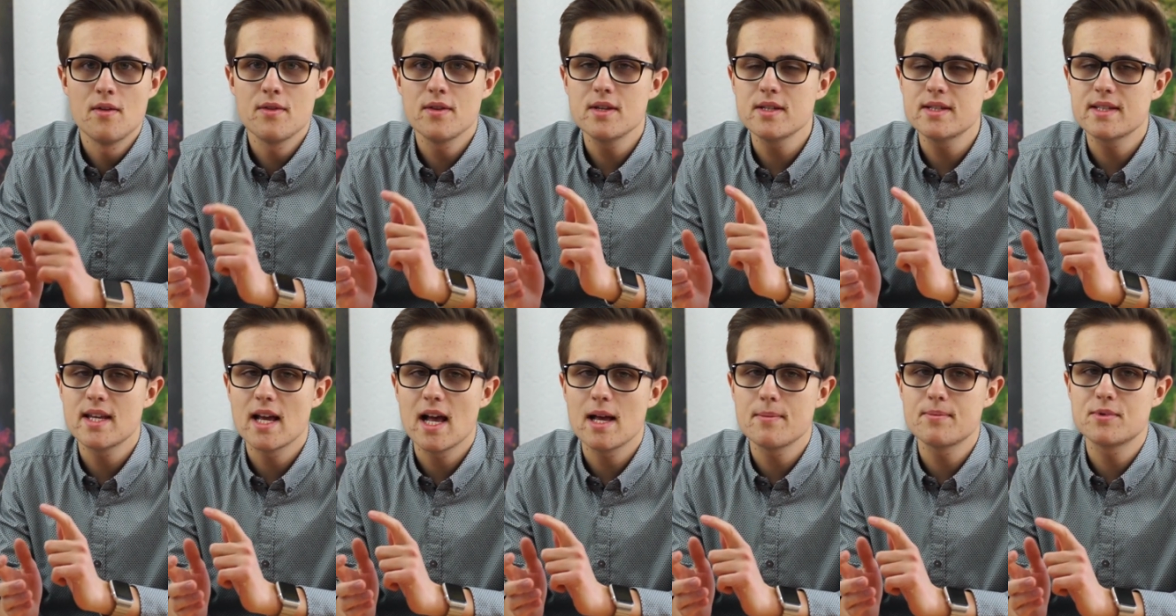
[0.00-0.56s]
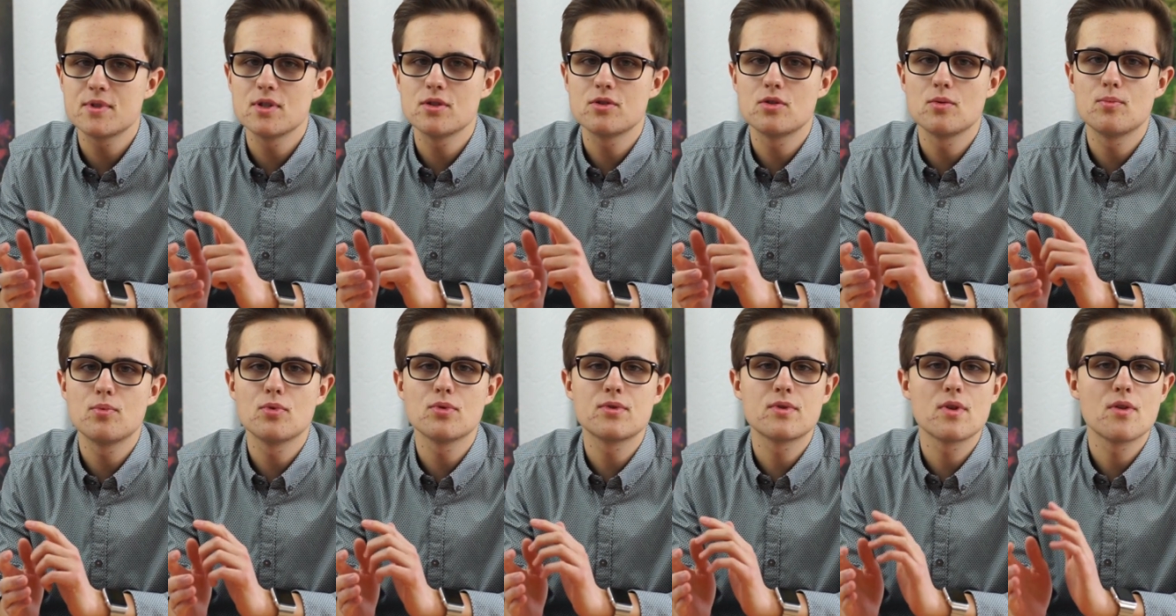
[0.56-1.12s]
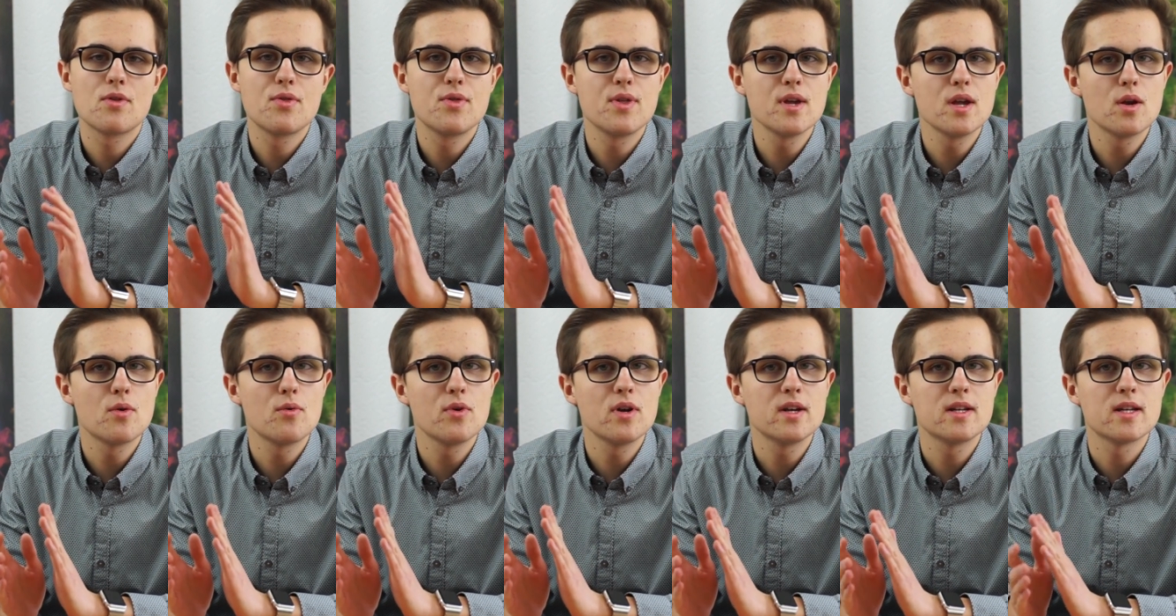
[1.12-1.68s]
This helps you to put the
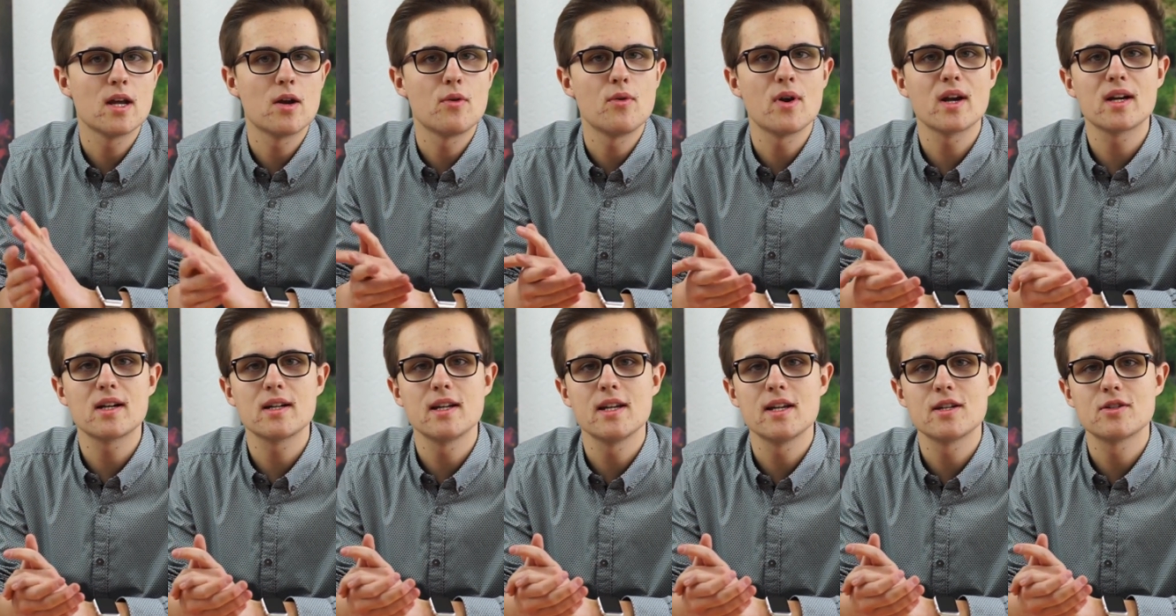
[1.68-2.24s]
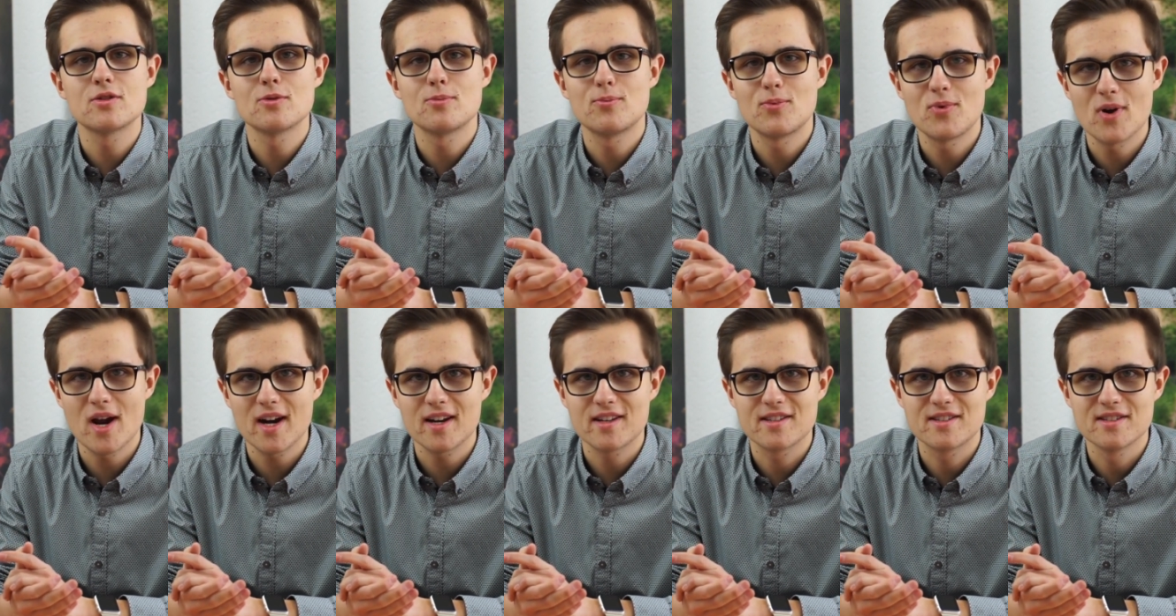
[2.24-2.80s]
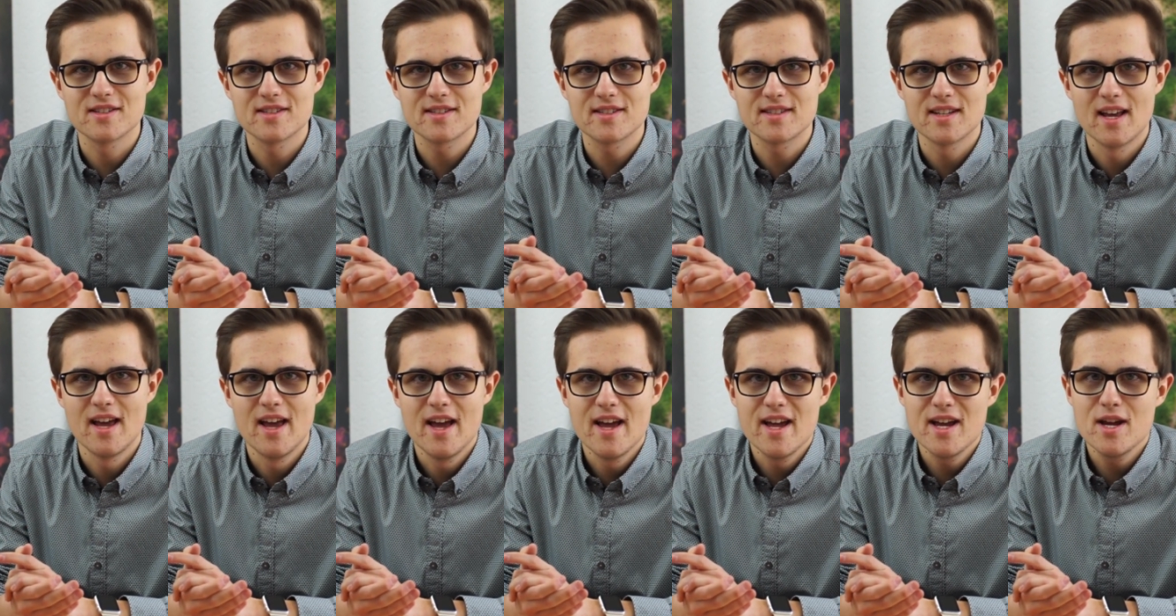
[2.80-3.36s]
theory directly into
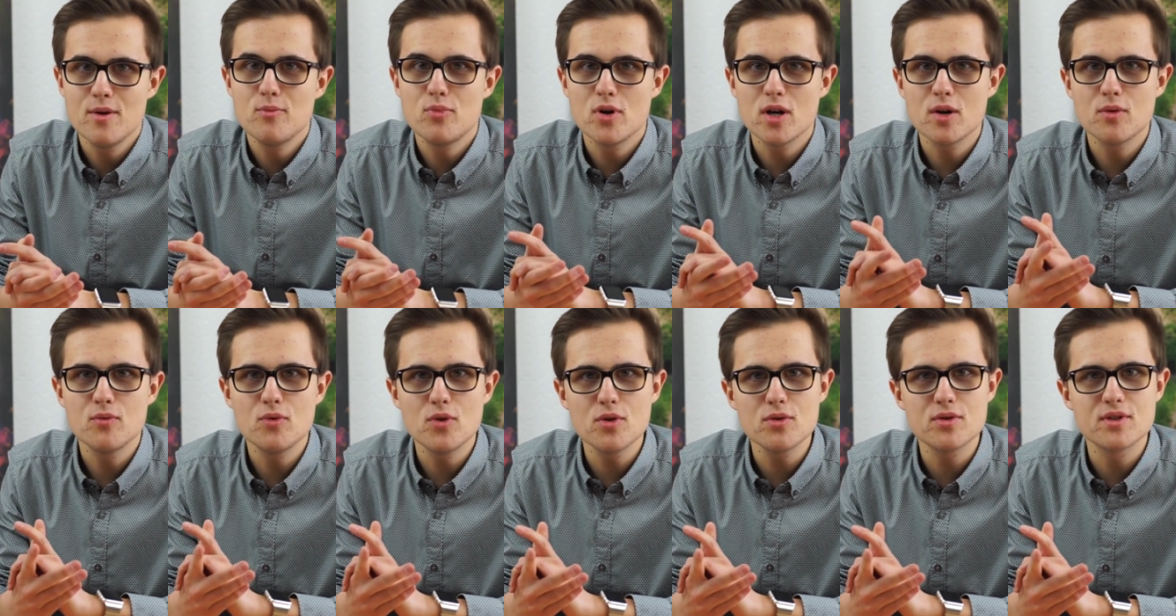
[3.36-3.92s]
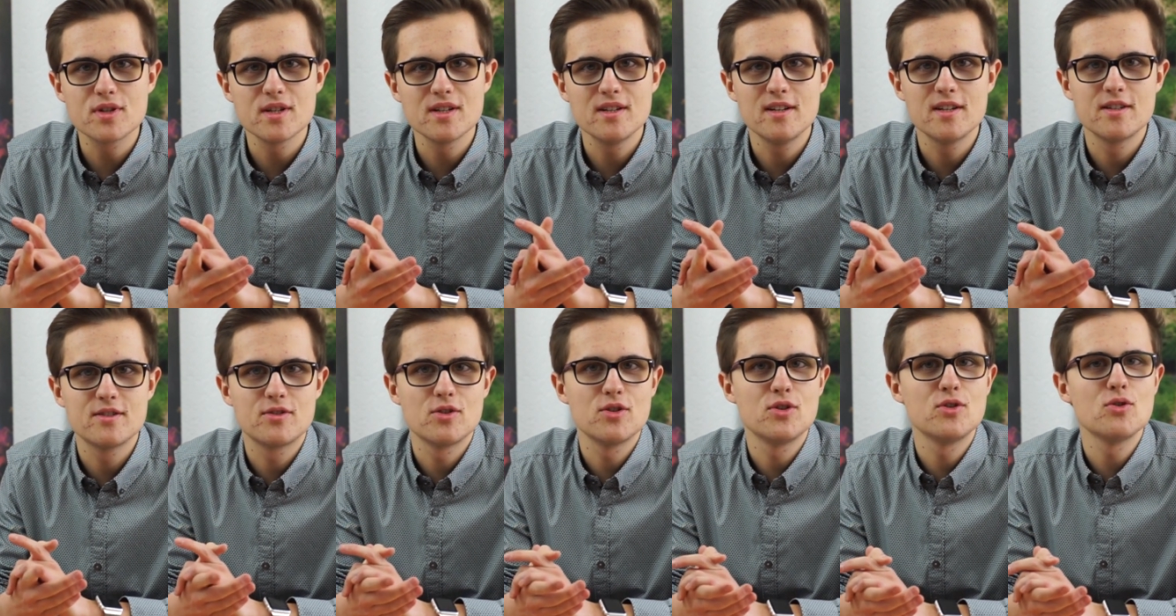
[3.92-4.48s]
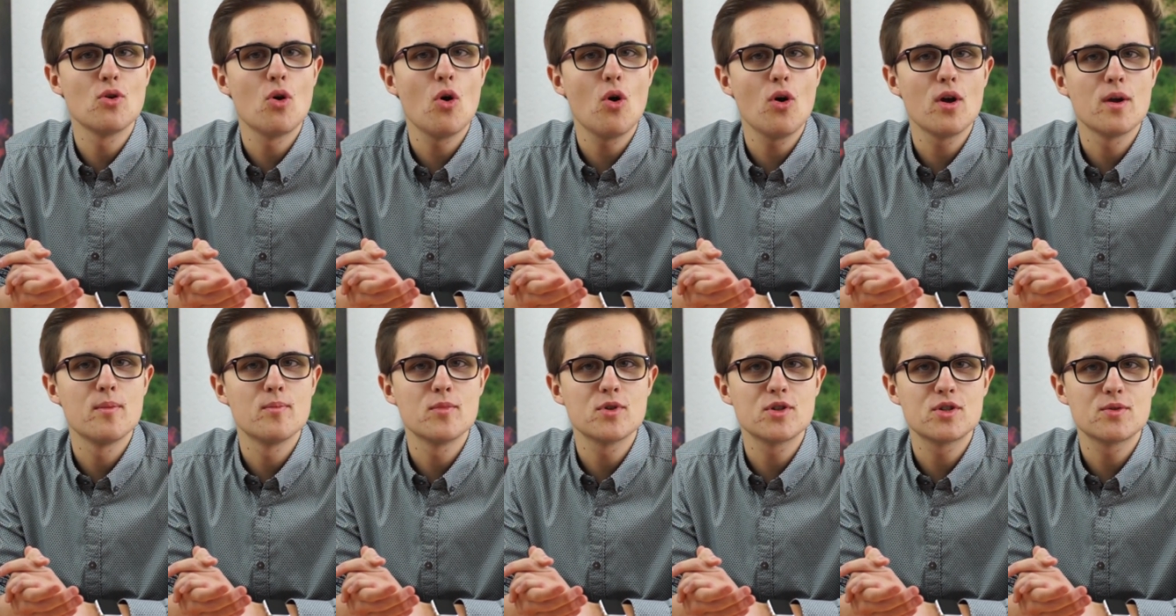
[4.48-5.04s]
practice and bring routine into your
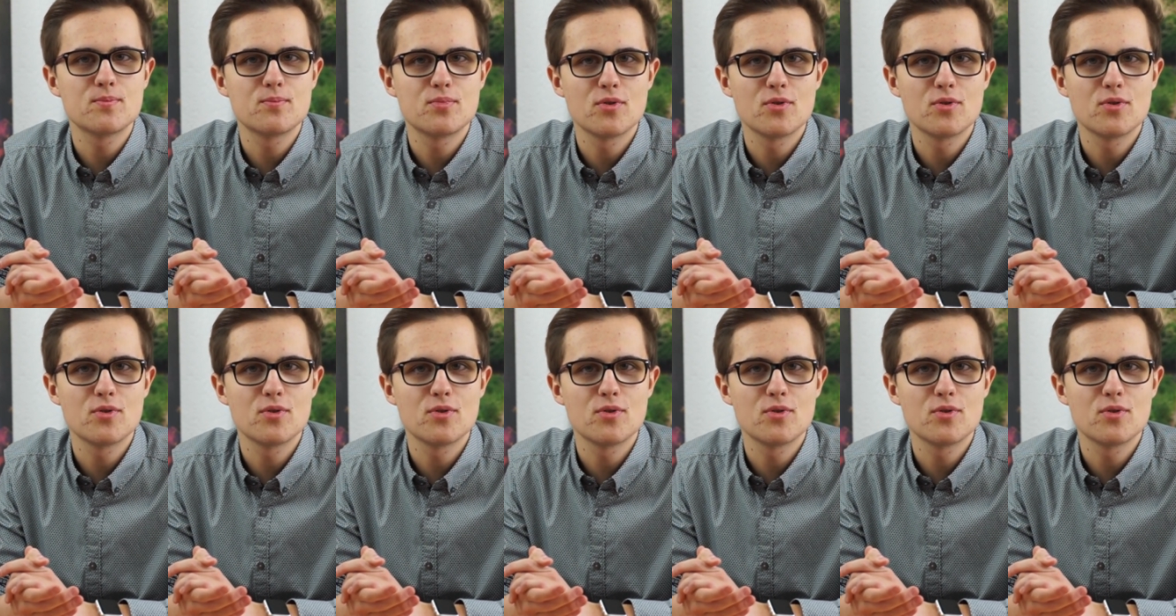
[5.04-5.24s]
image